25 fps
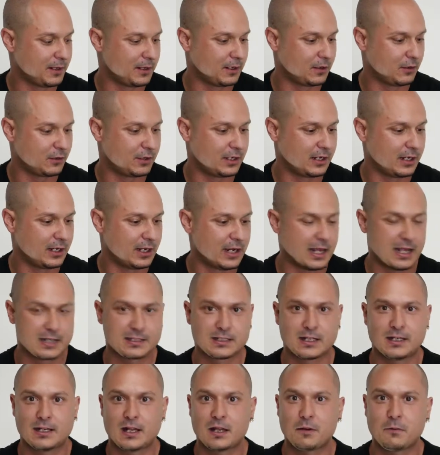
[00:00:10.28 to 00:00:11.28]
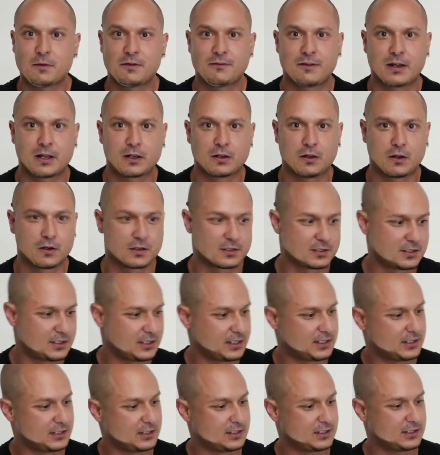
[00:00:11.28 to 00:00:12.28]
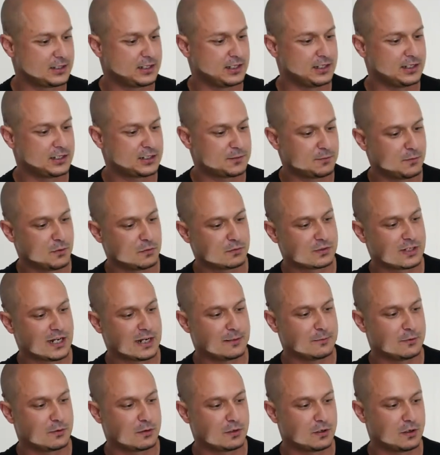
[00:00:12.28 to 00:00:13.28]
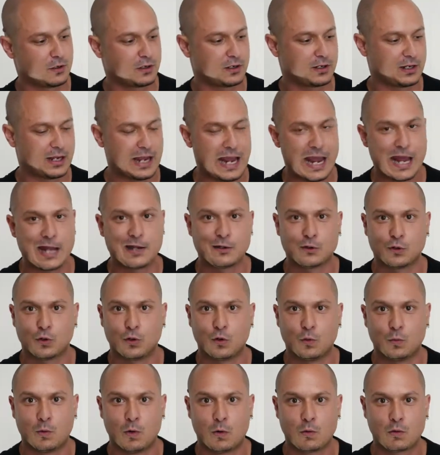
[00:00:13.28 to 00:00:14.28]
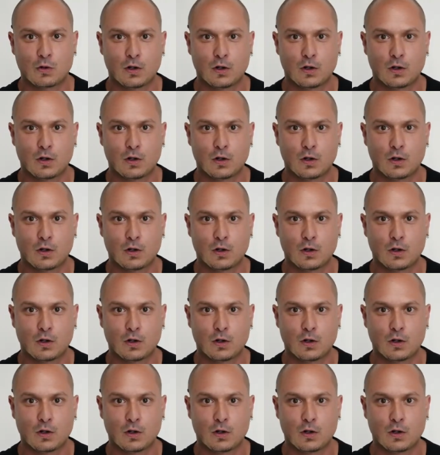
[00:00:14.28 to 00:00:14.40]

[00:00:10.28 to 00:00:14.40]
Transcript: to be looking at another one of our clocks. This is the small table clock and or wall